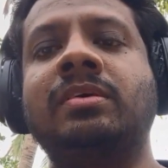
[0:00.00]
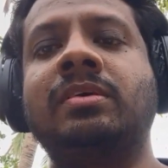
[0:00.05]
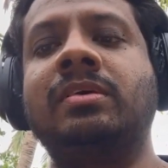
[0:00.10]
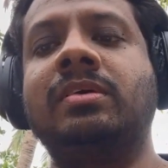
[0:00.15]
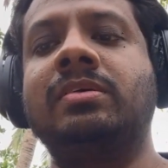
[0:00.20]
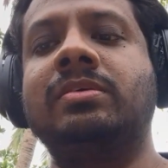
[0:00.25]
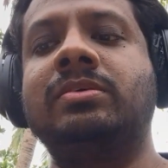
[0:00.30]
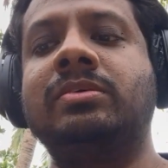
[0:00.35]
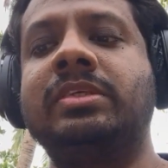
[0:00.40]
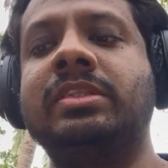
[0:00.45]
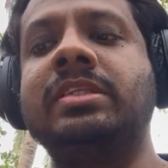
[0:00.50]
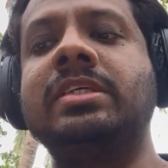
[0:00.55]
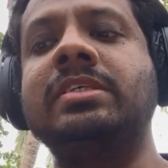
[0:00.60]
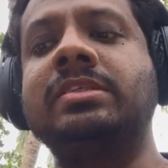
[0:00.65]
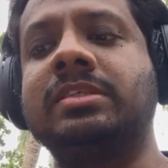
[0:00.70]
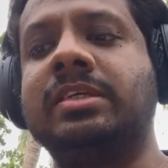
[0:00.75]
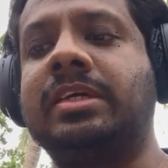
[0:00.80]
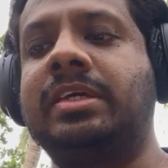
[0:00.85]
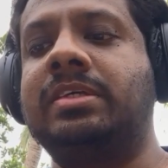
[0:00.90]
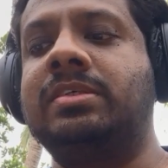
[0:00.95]
So in this
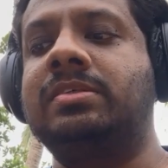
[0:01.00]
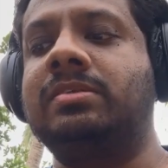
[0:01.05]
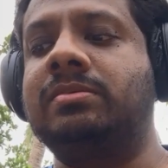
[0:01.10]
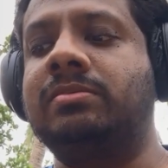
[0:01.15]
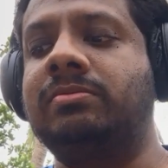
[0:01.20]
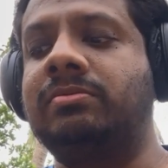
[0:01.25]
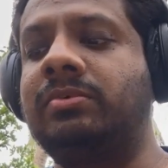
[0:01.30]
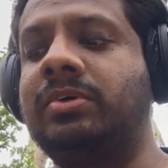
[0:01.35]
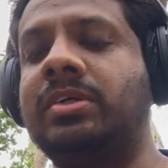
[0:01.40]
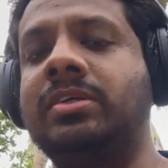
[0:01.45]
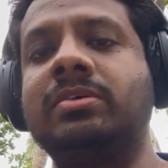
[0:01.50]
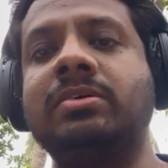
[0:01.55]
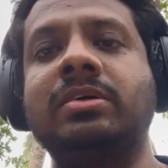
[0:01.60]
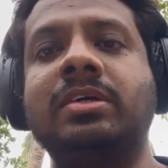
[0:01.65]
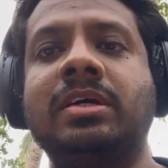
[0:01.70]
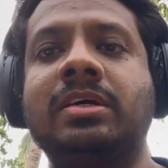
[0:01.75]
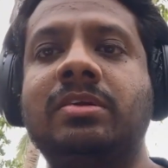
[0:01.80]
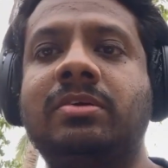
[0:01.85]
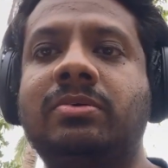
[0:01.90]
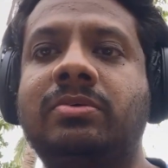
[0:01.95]
case, what you
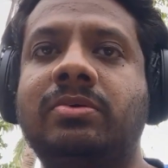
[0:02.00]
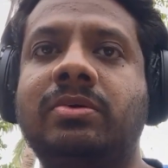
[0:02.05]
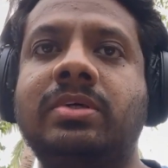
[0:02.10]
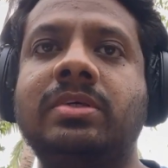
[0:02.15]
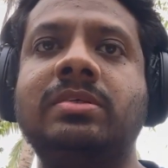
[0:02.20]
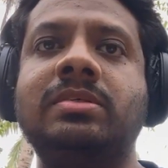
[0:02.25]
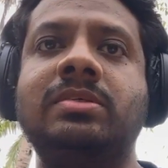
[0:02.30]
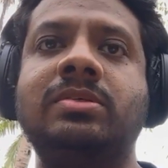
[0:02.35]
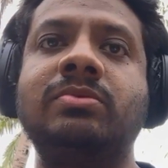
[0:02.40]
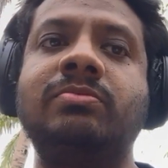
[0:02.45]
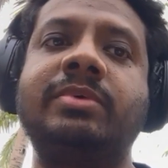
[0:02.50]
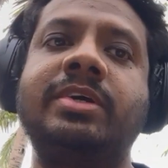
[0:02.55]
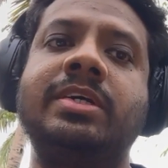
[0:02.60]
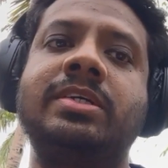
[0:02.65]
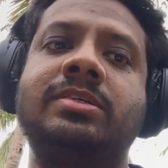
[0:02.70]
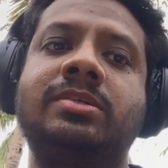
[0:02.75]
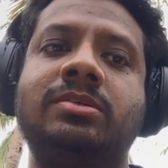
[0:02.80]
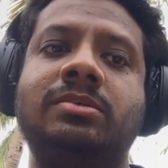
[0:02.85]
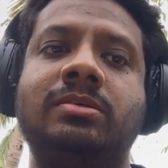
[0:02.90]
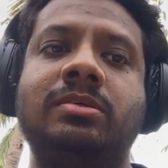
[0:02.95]
can do is to make
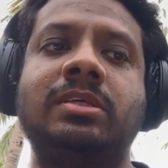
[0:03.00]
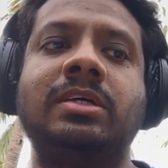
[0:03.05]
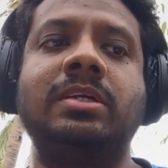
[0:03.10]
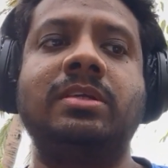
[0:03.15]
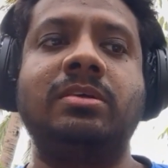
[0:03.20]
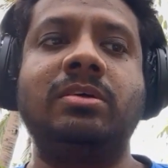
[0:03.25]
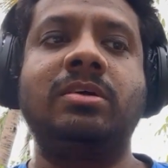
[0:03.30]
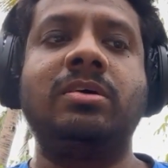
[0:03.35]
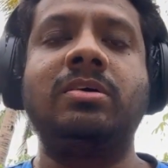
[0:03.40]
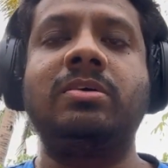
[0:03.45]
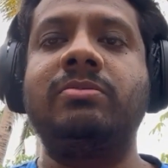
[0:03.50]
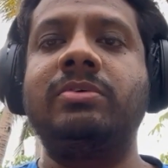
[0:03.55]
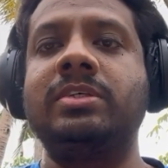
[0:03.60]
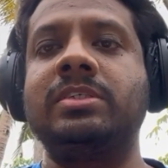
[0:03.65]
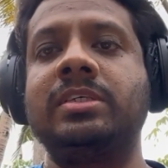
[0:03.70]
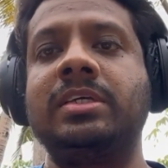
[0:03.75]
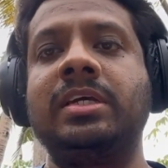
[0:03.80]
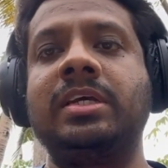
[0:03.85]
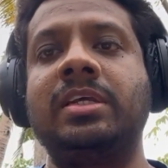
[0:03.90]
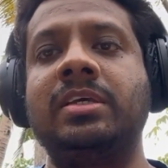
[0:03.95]
sure that you're always
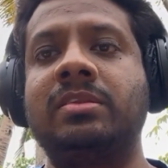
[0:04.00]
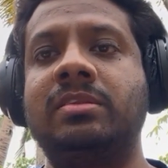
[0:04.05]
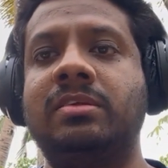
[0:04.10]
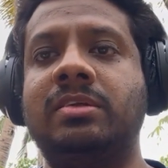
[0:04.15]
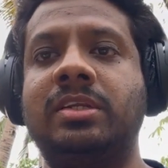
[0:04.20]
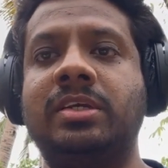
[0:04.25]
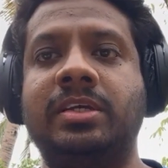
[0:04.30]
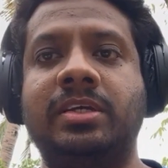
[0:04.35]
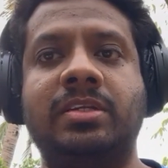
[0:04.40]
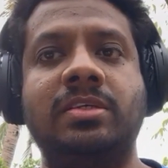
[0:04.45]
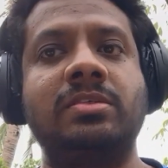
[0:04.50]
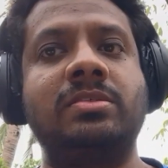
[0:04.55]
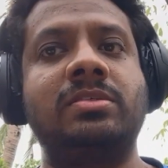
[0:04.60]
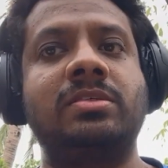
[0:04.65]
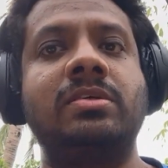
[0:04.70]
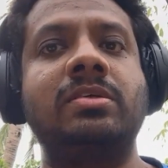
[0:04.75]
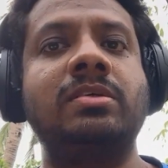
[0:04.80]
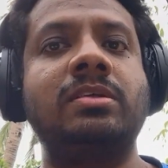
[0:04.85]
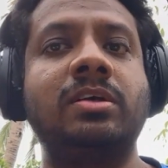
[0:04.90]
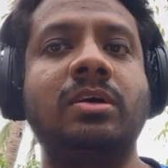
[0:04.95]
getting the latest
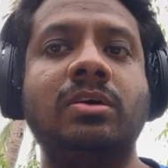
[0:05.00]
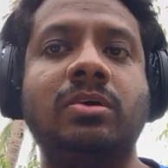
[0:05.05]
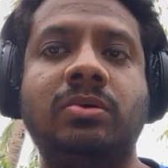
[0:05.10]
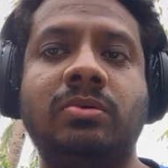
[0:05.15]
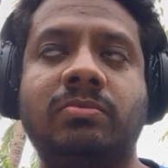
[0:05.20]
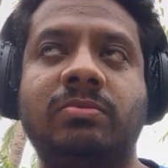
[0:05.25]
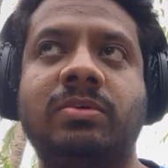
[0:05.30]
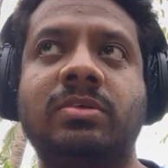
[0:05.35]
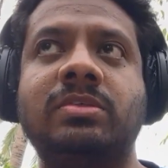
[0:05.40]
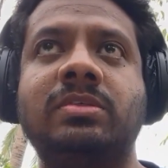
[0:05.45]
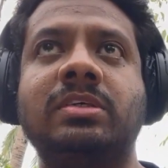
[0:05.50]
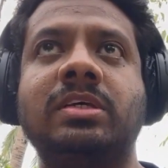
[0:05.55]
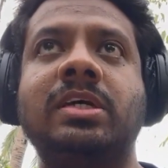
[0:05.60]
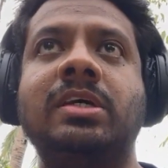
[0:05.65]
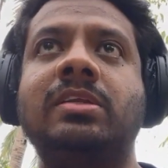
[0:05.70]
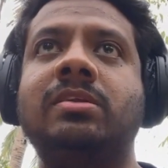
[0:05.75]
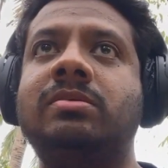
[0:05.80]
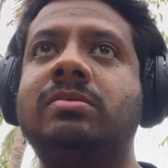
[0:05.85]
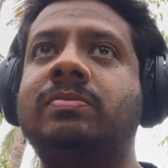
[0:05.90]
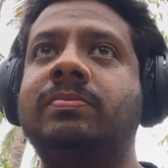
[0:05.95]
documents
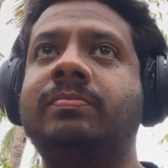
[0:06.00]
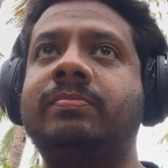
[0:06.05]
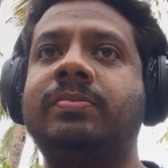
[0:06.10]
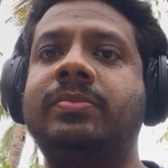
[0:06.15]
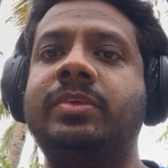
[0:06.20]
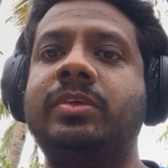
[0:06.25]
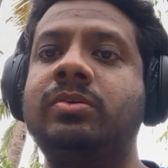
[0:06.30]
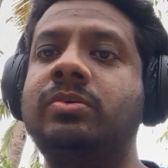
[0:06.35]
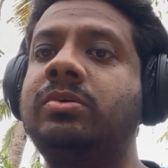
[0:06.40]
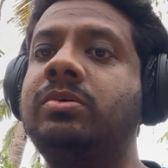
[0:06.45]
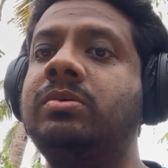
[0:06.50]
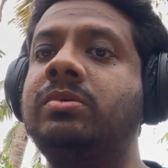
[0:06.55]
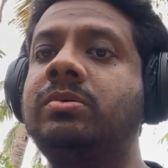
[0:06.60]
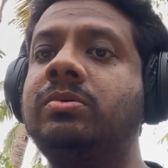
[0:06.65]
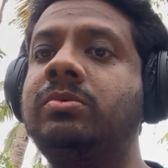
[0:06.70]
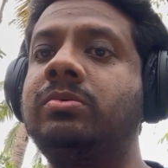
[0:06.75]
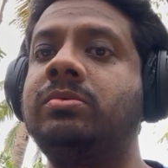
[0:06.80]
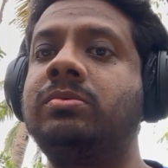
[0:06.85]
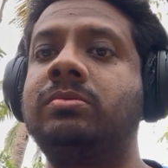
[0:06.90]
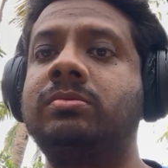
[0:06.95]
and you don't
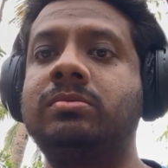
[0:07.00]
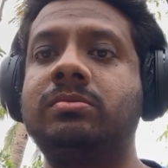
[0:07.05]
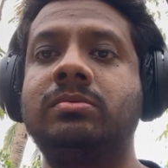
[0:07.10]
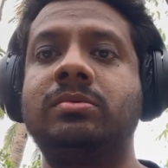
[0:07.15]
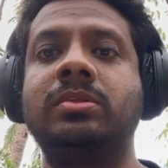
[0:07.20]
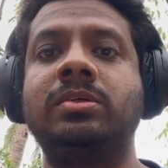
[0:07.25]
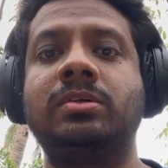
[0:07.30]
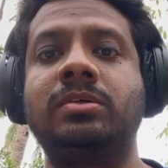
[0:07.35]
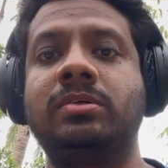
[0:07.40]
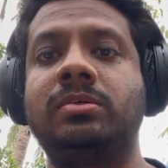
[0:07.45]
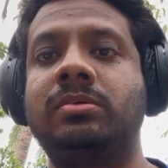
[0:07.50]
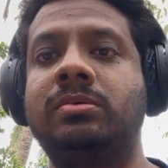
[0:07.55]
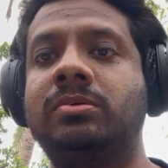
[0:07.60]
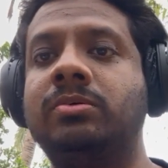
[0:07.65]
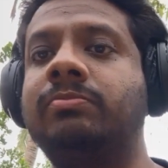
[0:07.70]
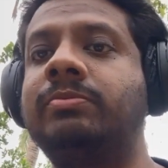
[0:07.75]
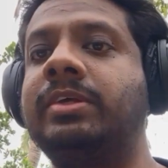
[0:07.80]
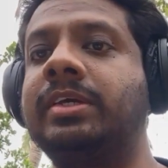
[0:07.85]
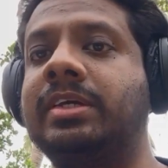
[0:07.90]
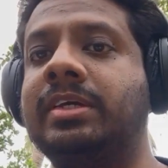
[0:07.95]
do the
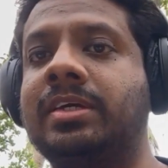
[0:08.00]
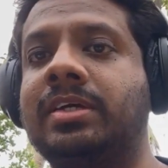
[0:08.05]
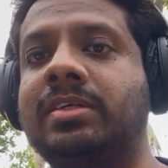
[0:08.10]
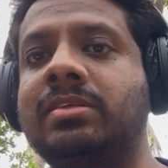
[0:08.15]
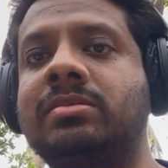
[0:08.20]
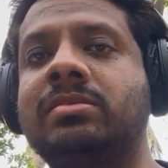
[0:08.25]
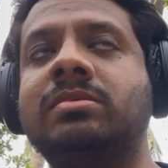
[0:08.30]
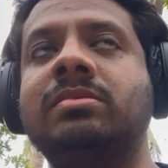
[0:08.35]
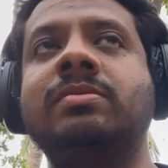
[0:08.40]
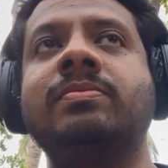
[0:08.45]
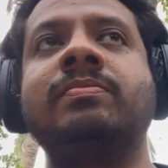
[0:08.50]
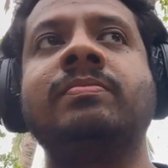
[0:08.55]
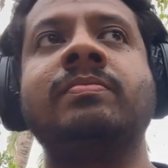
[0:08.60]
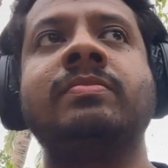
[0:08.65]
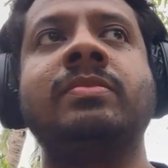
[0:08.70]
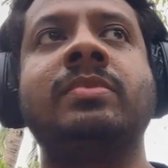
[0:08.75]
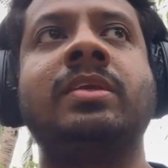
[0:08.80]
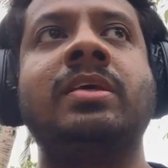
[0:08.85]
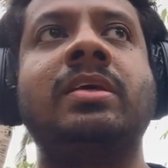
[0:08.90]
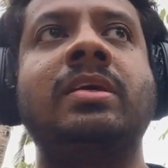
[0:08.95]
duplicates,
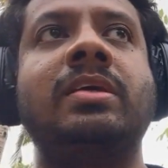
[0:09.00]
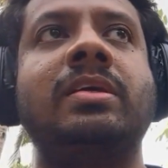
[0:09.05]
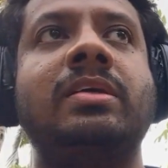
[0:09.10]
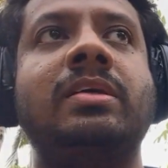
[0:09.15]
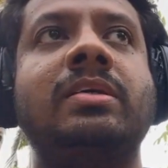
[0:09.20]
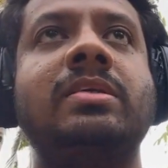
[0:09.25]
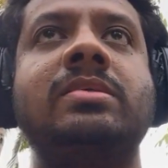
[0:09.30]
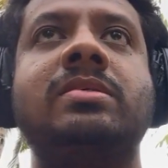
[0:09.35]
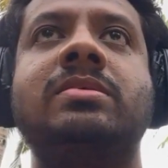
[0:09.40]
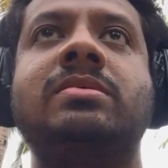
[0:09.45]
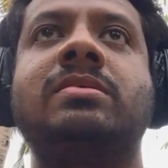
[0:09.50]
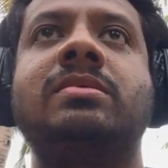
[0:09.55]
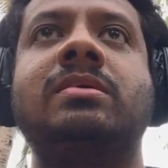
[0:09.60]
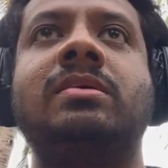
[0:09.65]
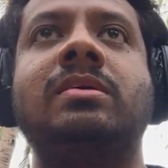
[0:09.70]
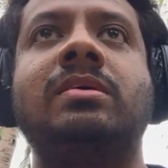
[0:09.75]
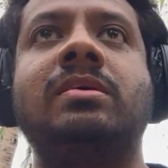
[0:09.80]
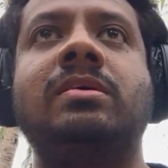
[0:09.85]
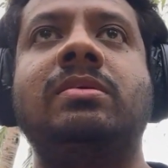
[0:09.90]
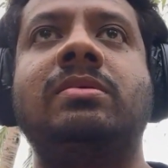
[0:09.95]
is
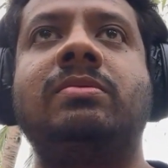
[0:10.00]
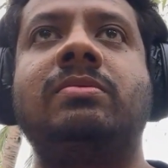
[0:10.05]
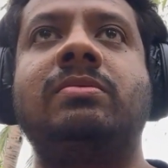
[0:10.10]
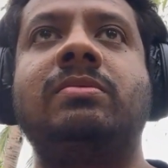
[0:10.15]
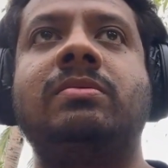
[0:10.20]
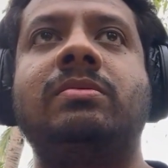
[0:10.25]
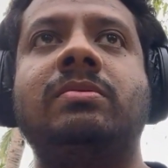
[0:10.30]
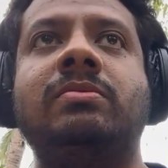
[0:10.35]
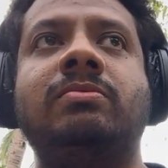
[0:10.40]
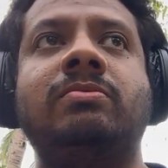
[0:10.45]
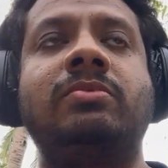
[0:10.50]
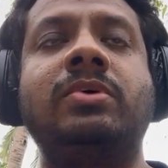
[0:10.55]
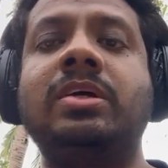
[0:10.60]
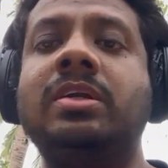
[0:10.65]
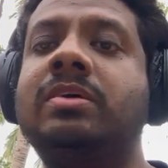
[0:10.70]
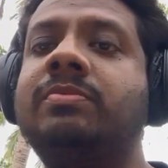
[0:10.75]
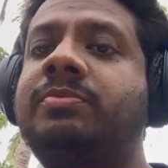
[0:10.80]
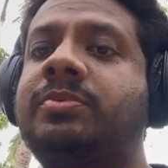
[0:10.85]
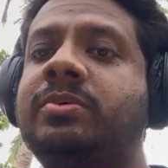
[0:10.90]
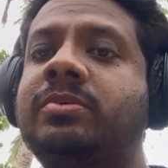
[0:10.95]
one
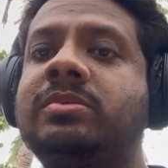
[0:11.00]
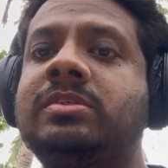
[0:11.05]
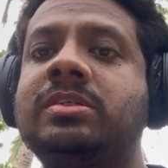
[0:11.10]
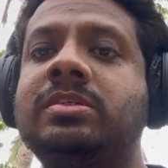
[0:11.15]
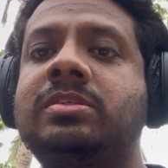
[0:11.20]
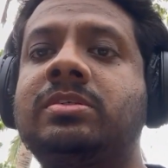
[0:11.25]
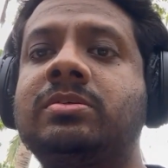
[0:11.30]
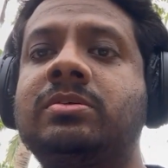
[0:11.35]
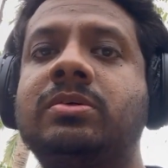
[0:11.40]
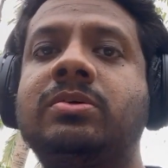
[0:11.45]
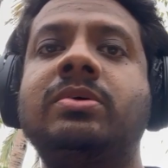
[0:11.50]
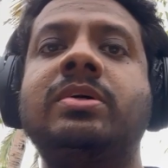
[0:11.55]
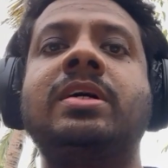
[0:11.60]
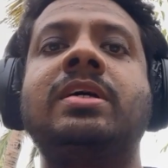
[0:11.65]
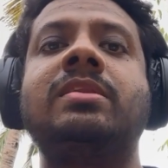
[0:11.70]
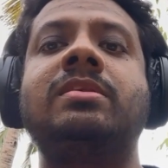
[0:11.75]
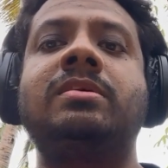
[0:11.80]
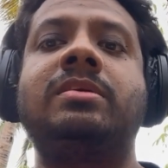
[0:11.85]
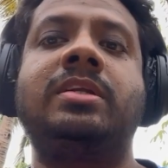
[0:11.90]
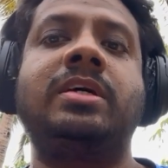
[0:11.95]
approach is to look
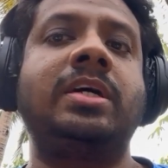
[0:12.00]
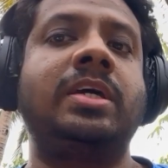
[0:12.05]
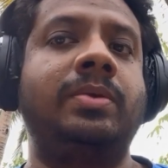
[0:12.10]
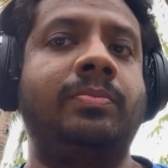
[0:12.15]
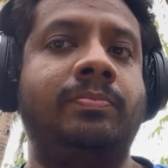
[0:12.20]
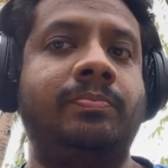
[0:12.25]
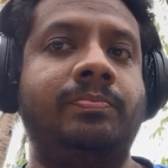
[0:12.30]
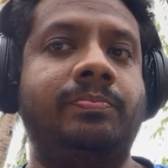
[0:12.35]
at the time,